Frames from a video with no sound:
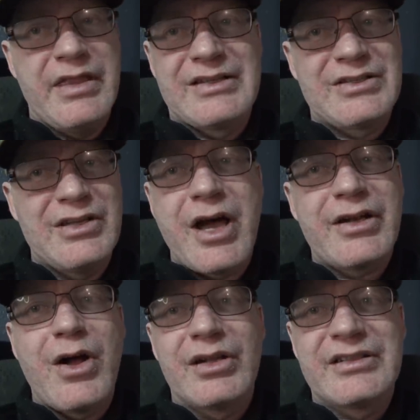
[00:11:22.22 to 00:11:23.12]
it's not
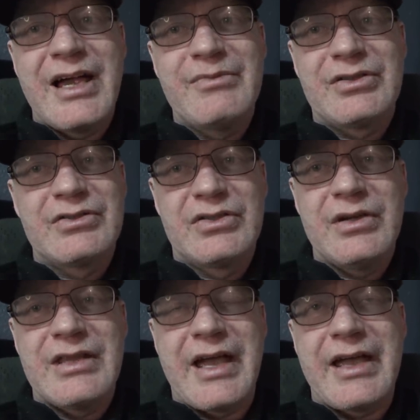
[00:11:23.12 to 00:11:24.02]
at all times they're
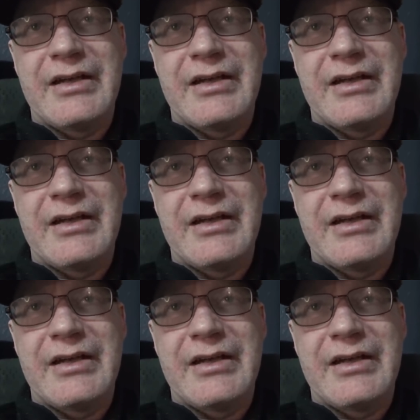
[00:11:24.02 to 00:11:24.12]
doing that.